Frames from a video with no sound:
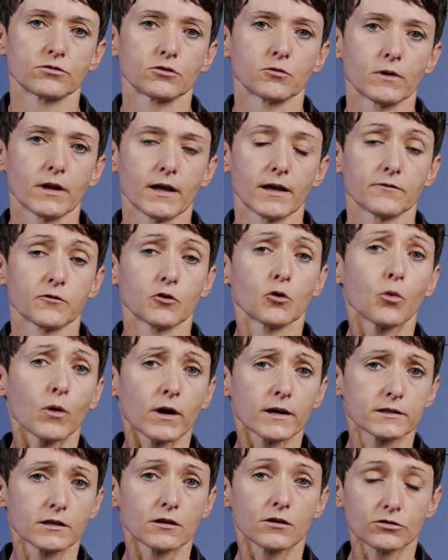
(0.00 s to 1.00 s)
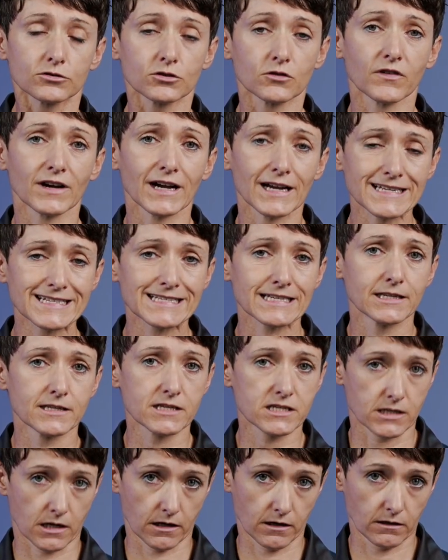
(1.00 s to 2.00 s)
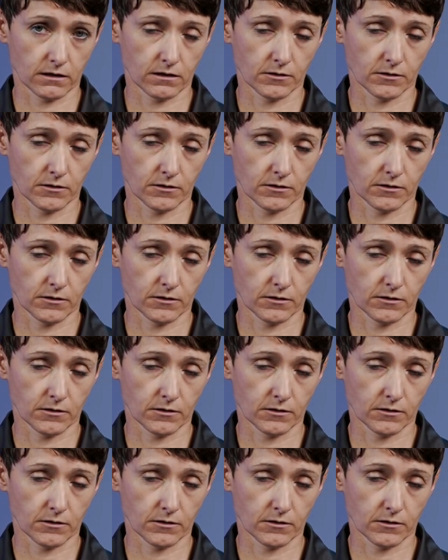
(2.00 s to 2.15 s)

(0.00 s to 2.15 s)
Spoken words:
you will have quite a lot of gas inside.